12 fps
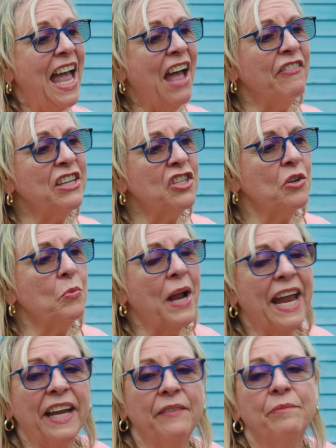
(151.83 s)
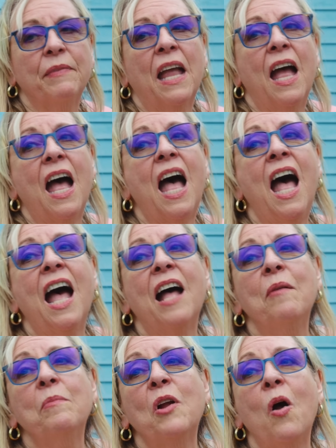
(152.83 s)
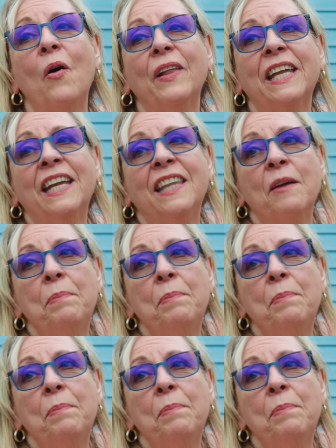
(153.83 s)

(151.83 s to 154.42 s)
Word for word: have it your way. I'm calling the